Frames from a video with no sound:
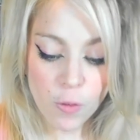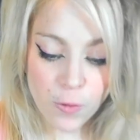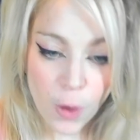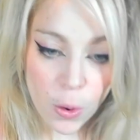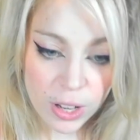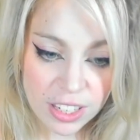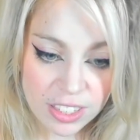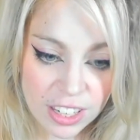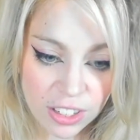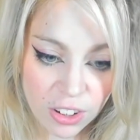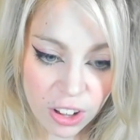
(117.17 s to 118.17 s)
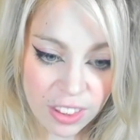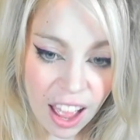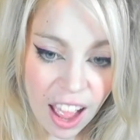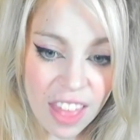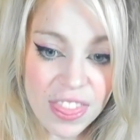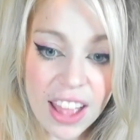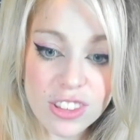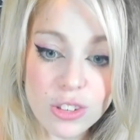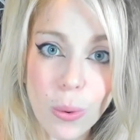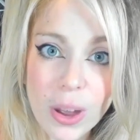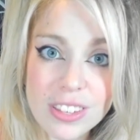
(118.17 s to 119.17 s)
Focus in on that. That's
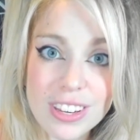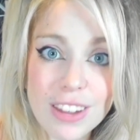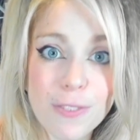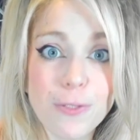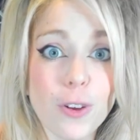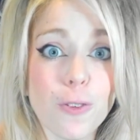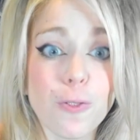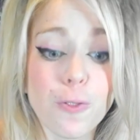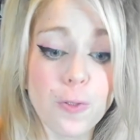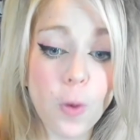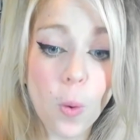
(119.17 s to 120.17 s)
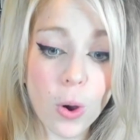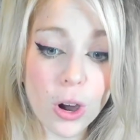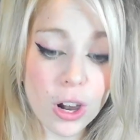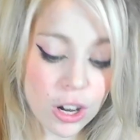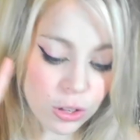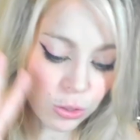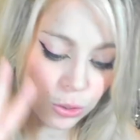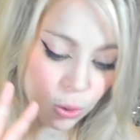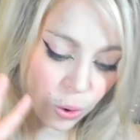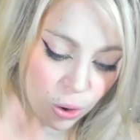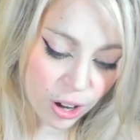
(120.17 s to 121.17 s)
questing for 4
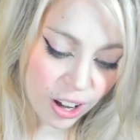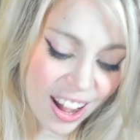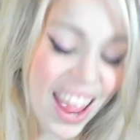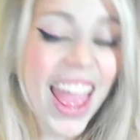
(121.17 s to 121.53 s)
lore